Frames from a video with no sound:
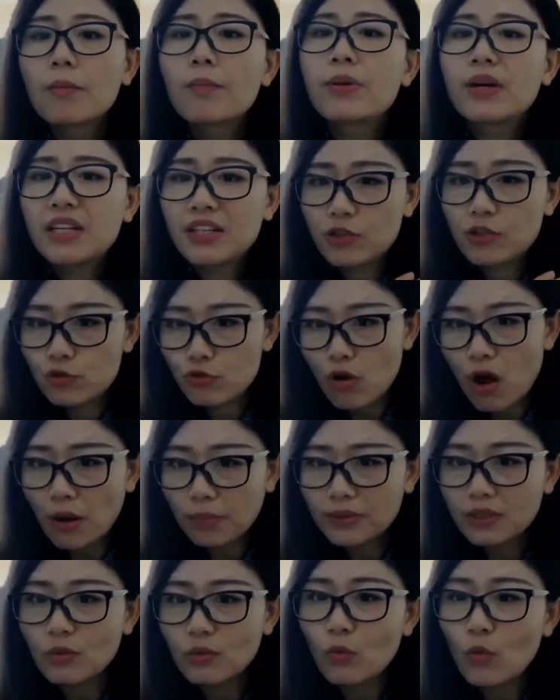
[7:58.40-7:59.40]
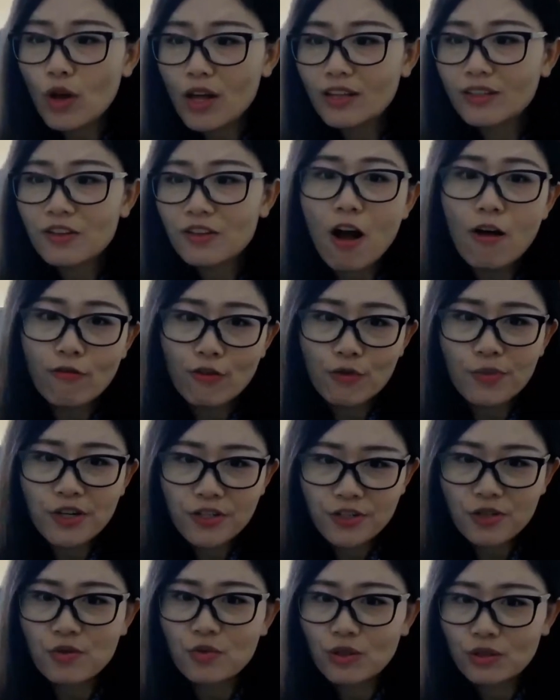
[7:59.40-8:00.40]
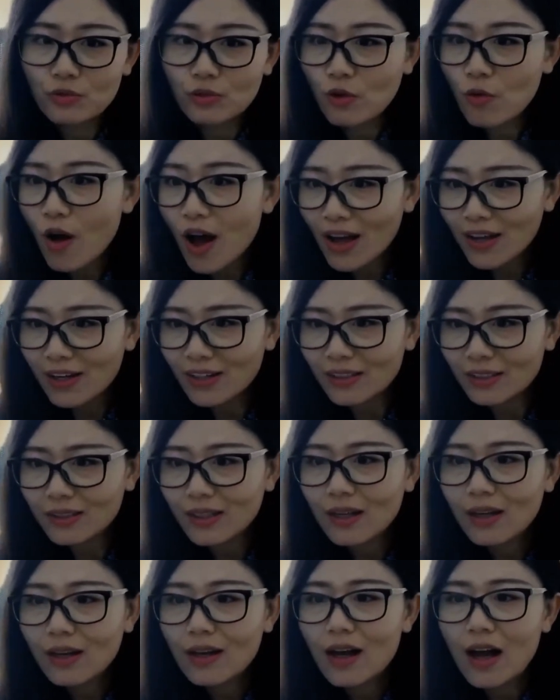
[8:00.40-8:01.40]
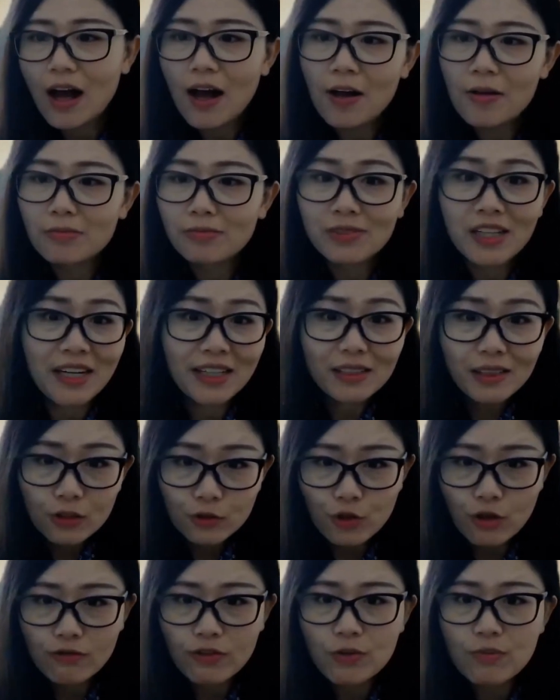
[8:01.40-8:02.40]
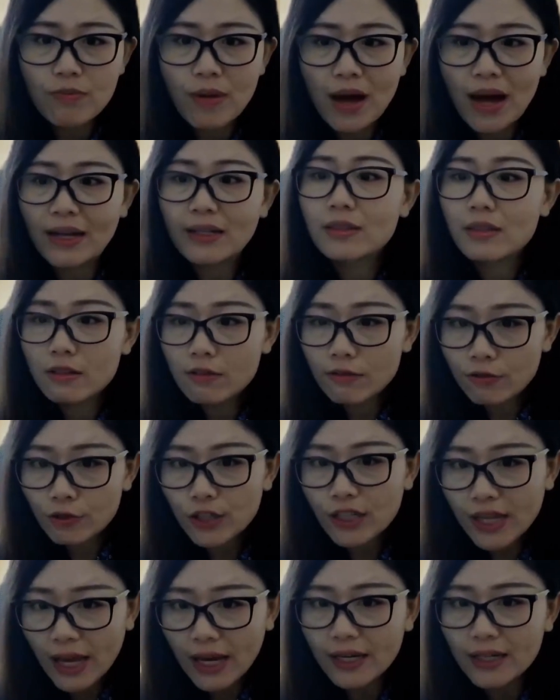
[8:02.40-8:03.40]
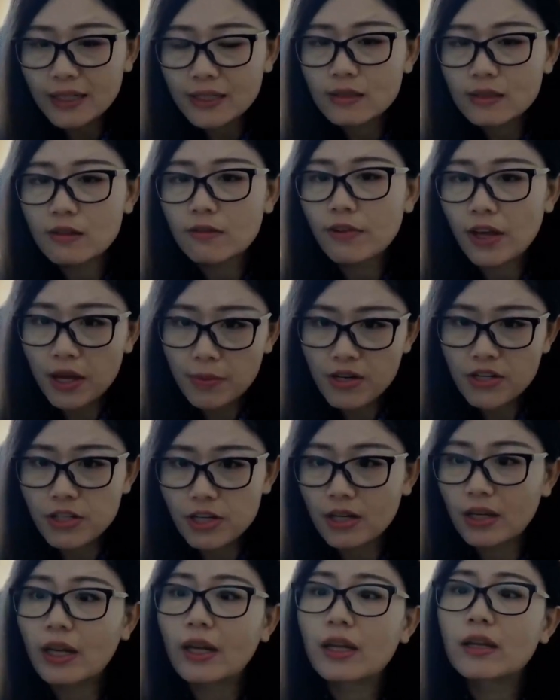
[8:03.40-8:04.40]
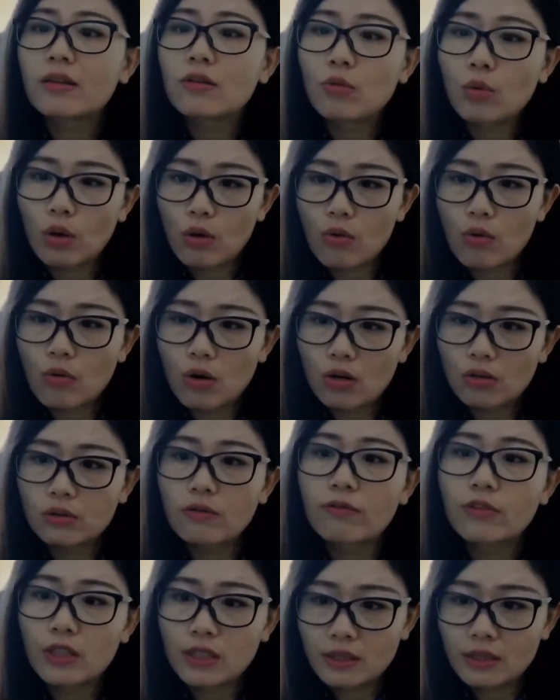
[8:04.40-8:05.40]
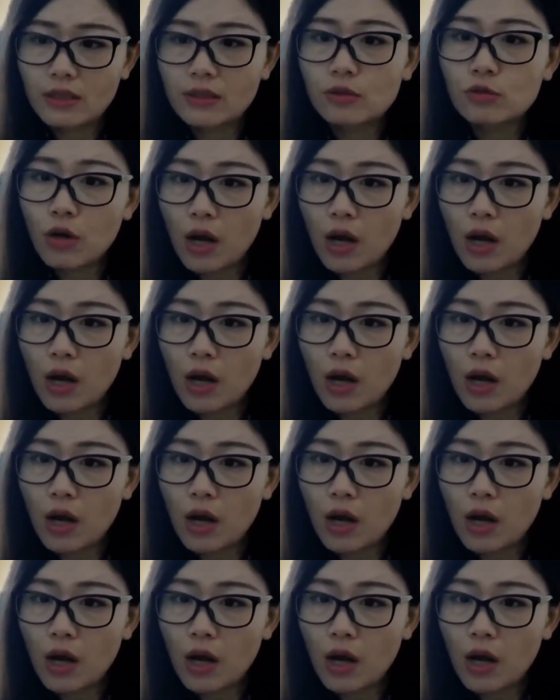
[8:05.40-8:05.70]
but it dropped when confirmation was required, likely driven by different cadence of imaging in the real world versus